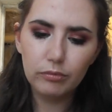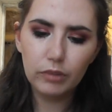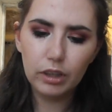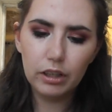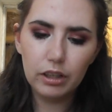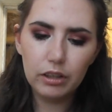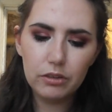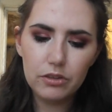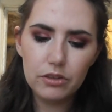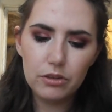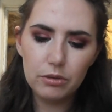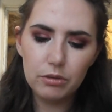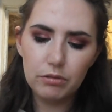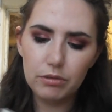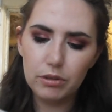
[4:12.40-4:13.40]
I think there's
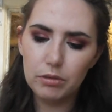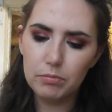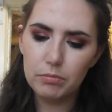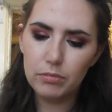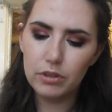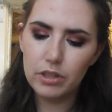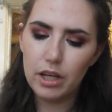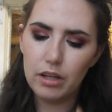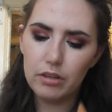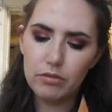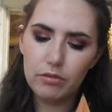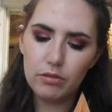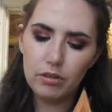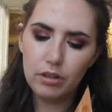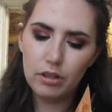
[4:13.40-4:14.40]
two of them. Yeah.
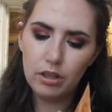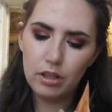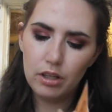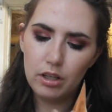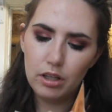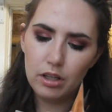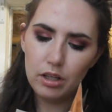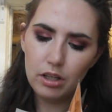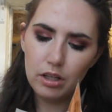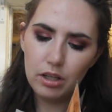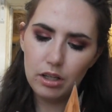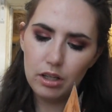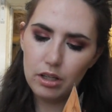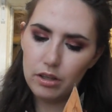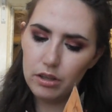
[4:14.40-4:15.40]

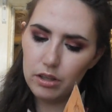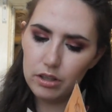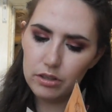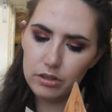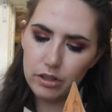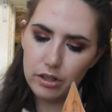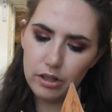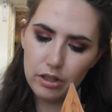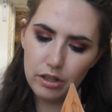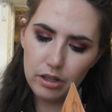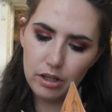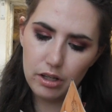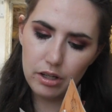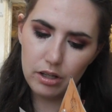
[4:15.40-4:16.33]
These are,